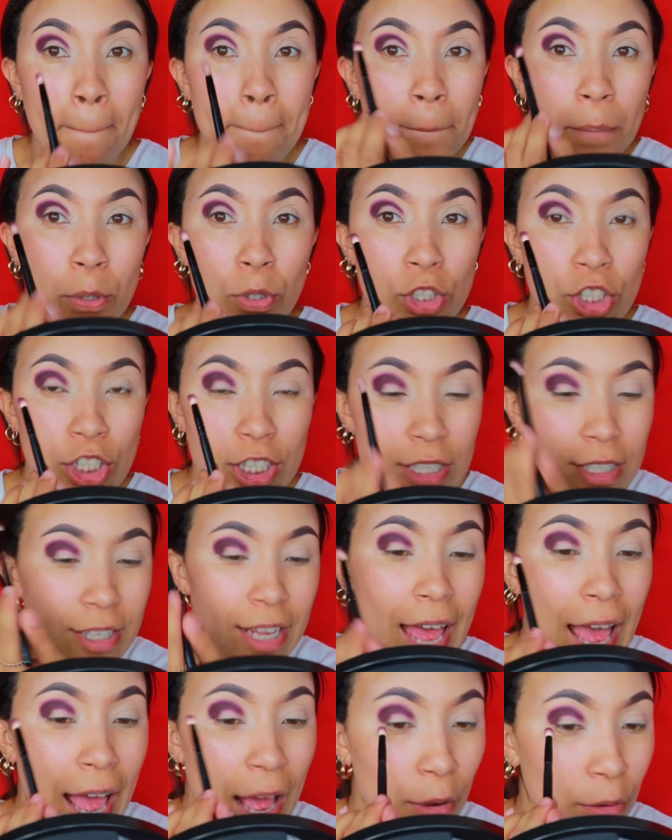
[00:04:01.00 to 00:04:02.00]
pushes
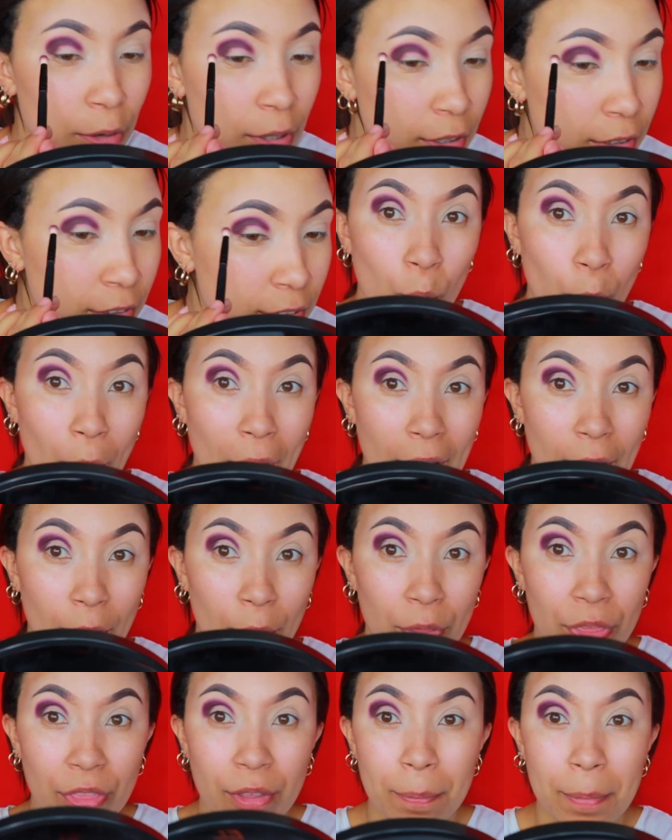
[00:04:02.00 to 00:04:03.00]
out.
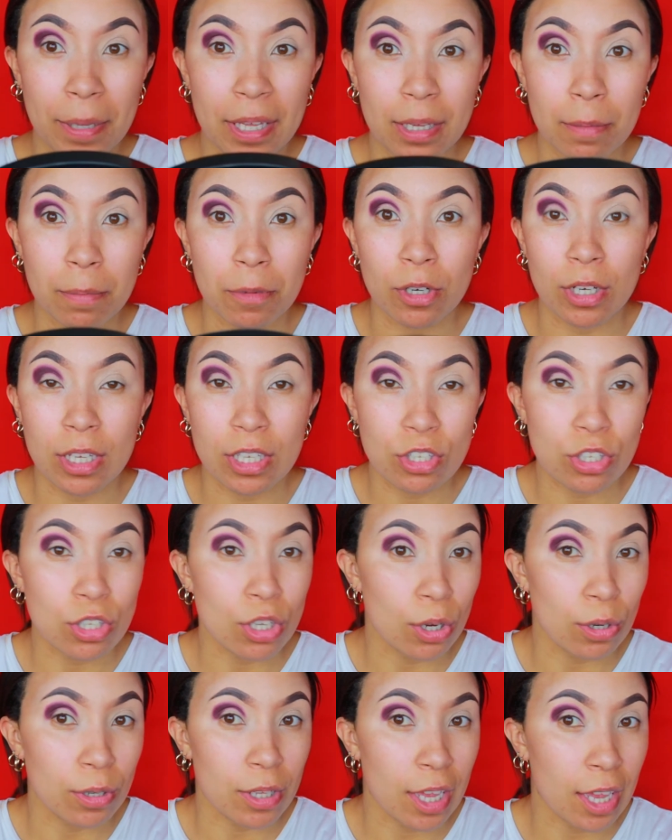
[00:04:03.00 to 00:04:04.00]
Wow, the pigment is
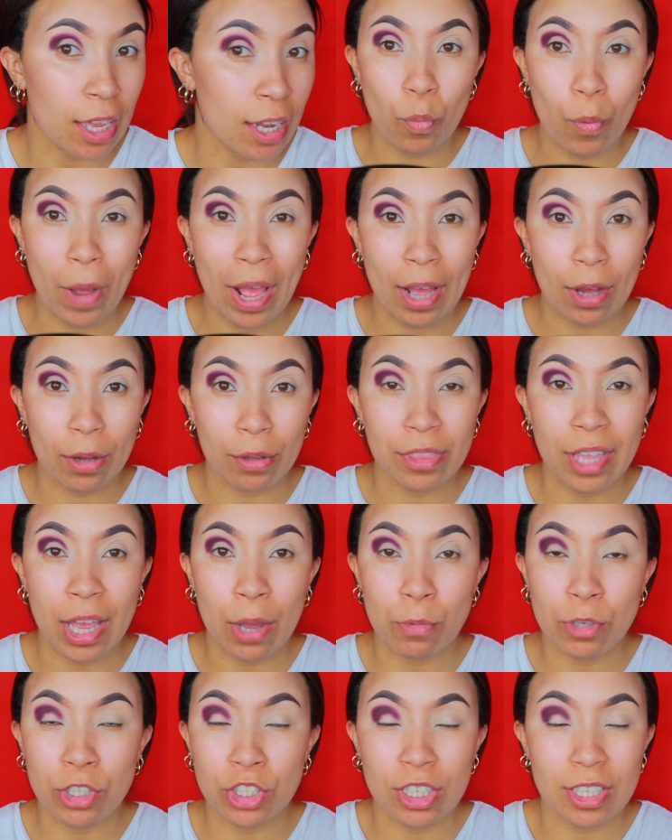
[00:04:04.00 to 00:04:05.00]
so there. Wow,
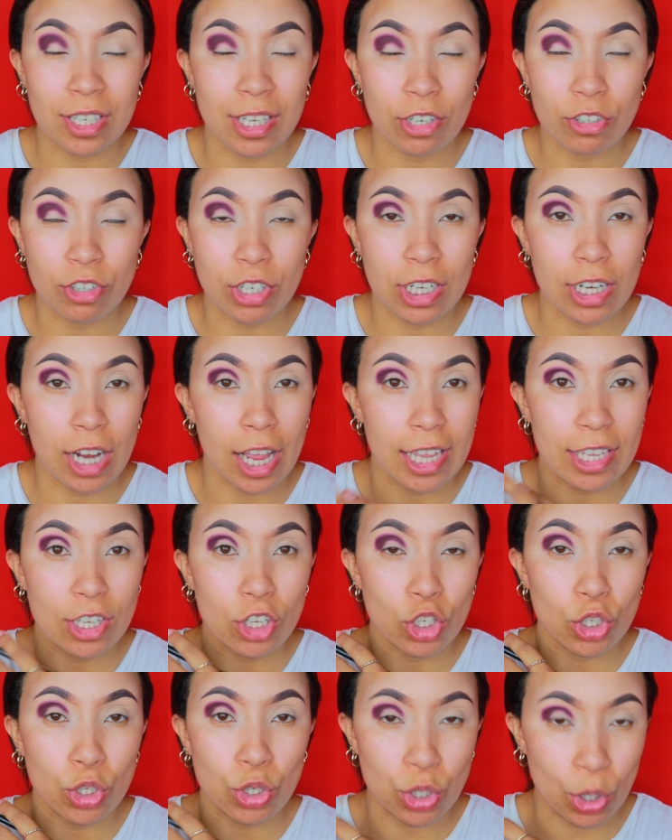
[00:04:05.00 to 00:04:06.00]
that was just literally
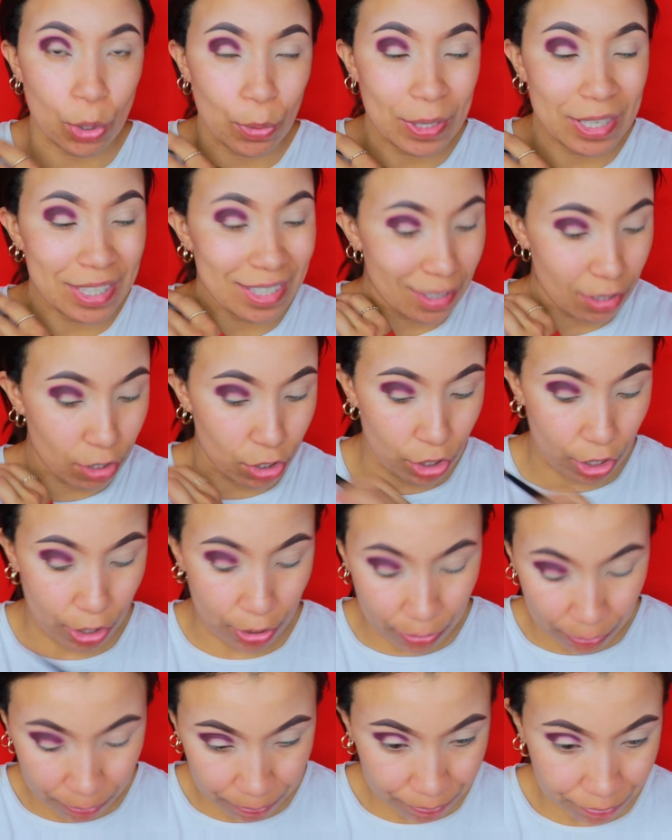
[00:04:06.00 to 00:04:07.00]
like so easy to
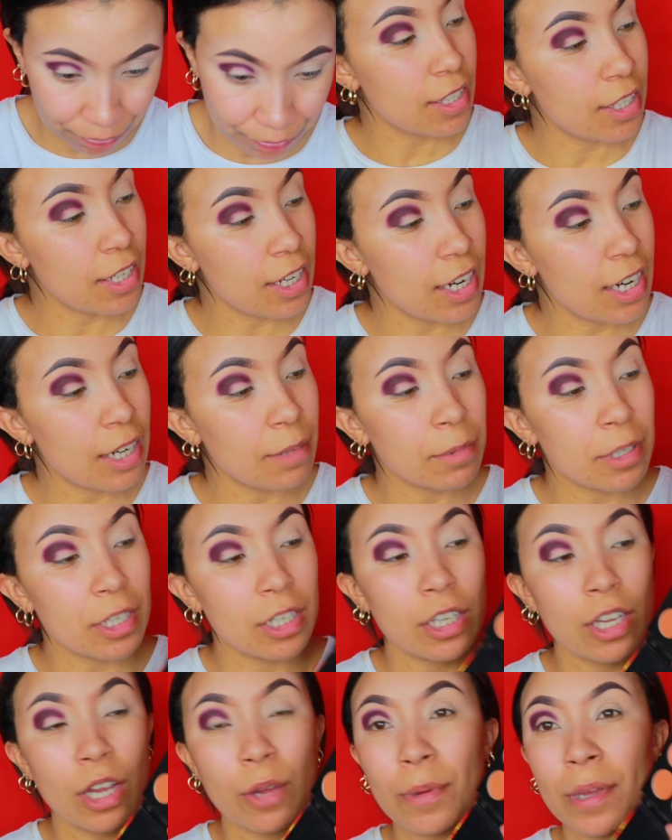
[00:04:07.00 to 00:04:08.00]
do. So then I'm
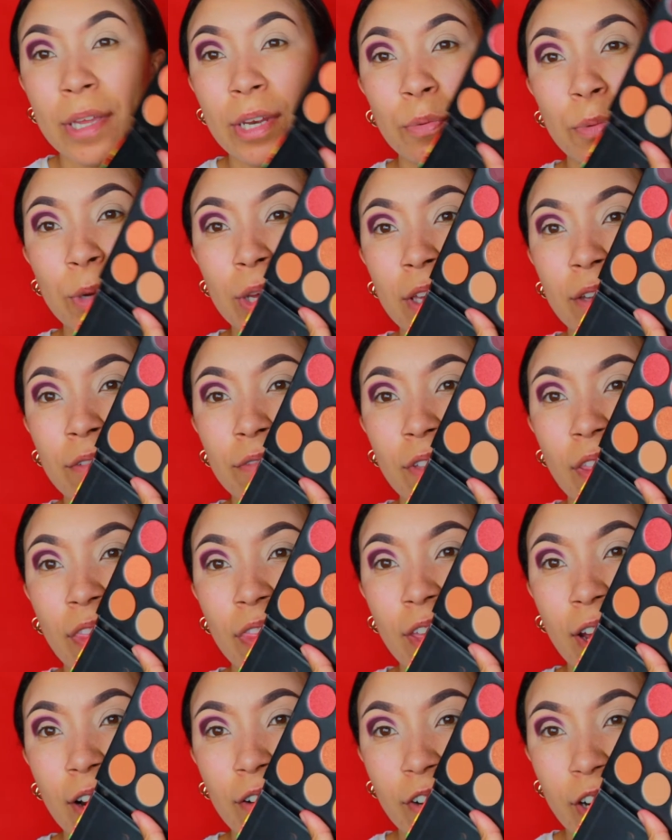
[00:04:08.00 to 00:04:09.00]
going to go in with
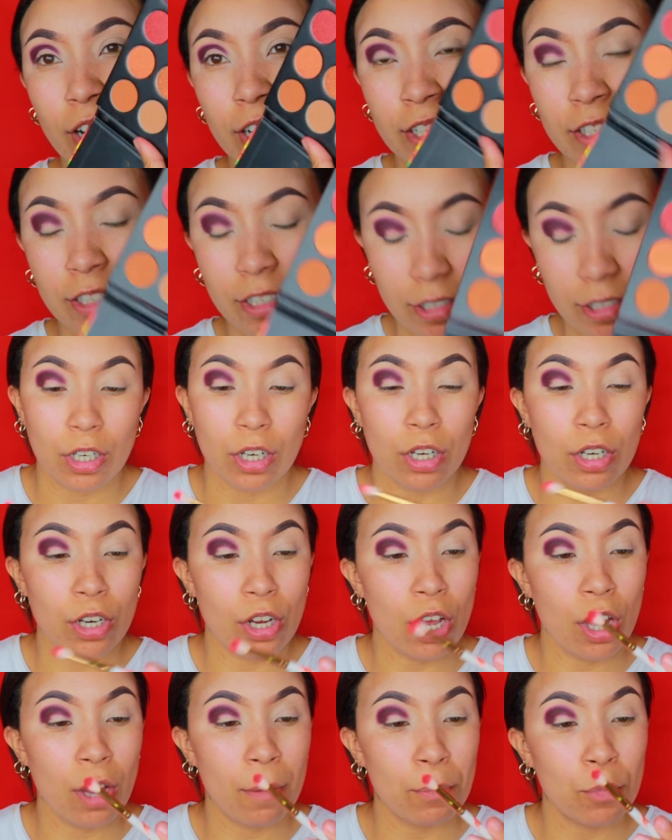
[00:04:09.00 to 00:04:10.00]
that red on
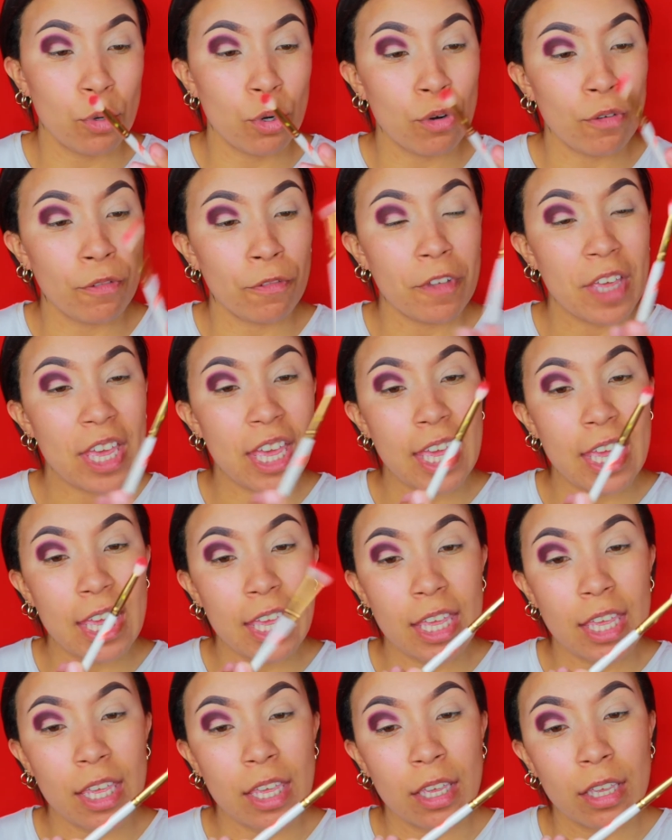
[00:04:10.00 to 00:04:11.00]
a
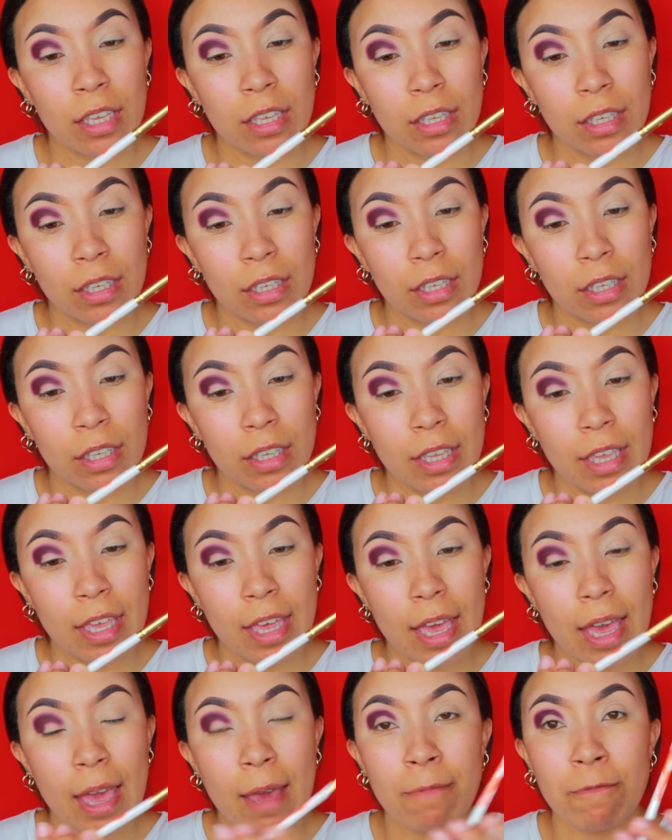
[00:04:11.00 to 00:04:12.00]
Morphe
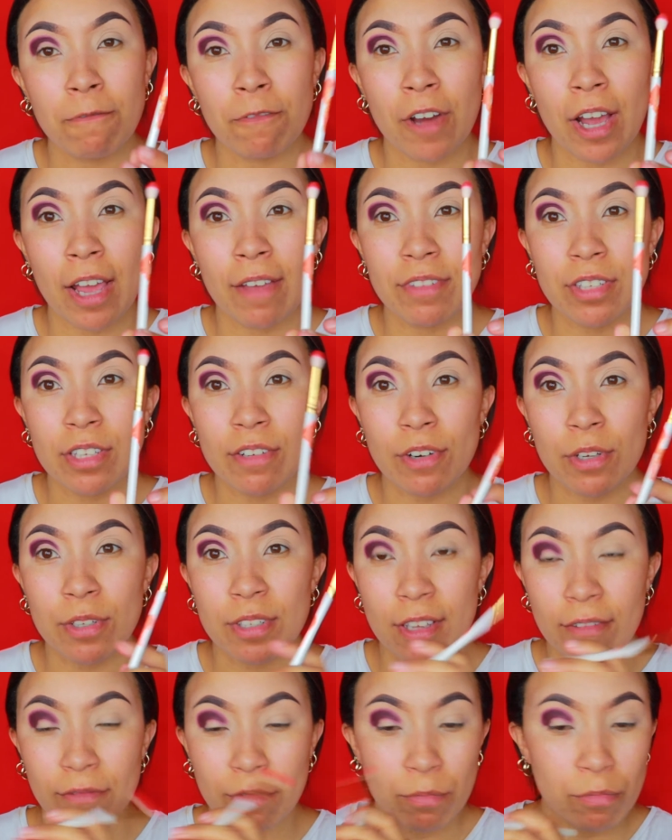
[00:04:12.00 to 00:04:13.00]

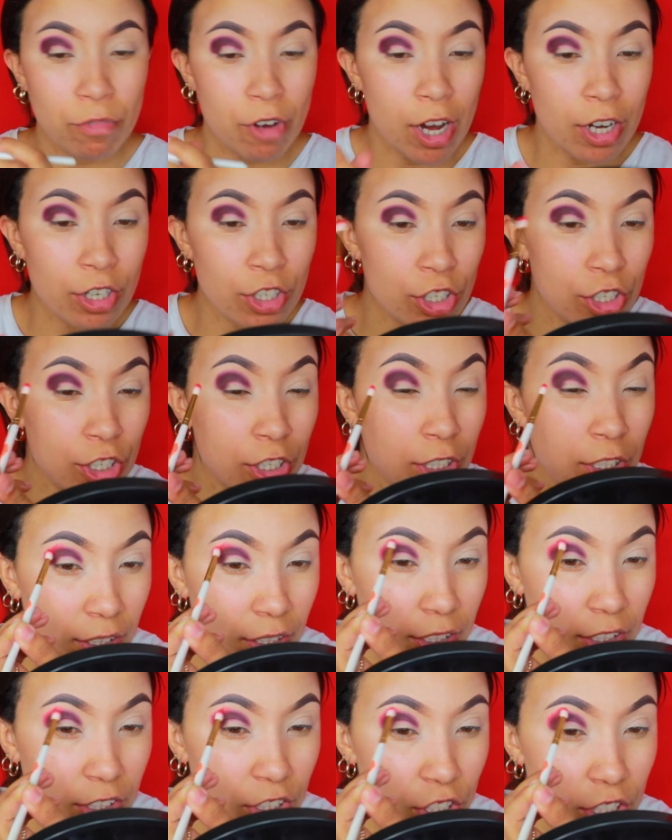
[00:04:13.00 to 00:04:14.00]
M507 brush
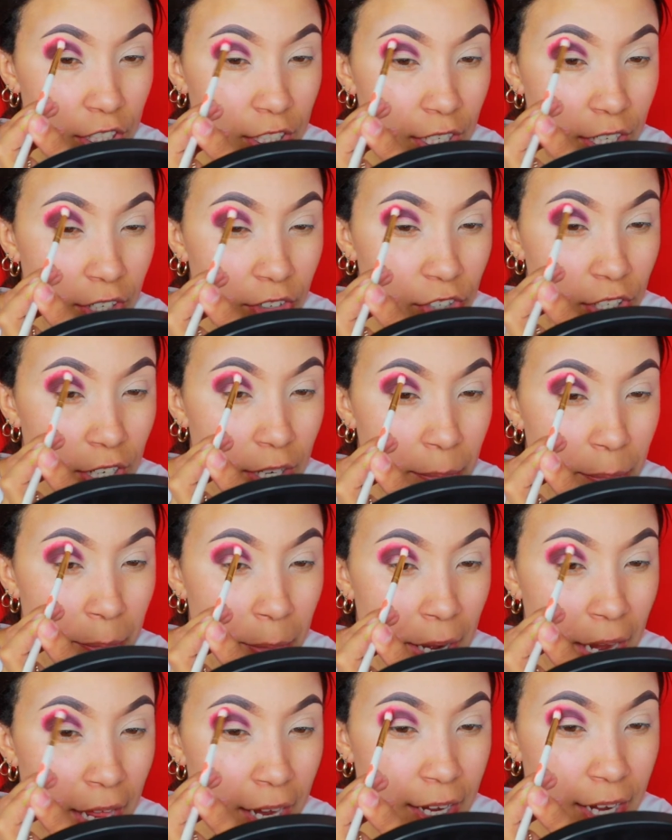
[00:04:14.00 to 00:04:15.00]
and just literally
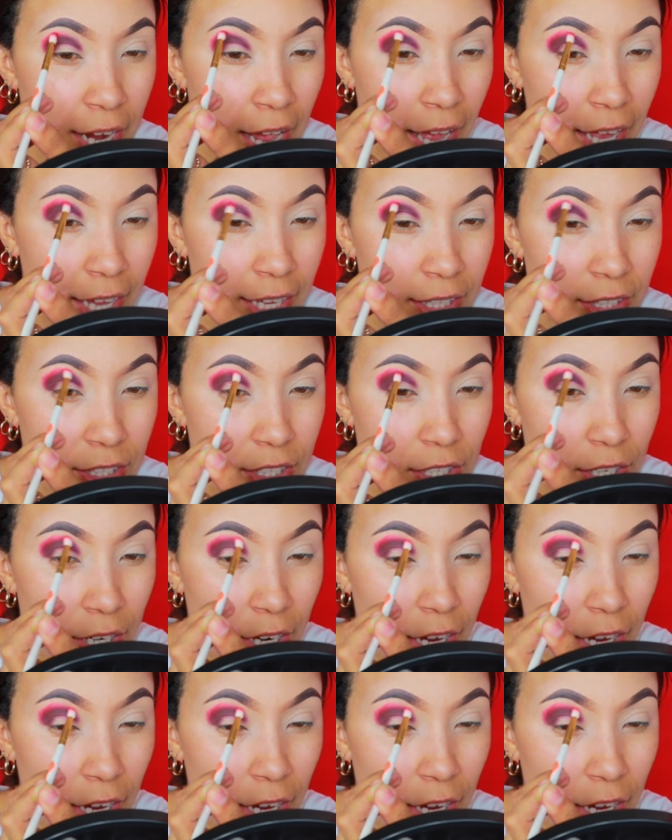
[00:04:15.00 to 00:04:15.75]
blend that into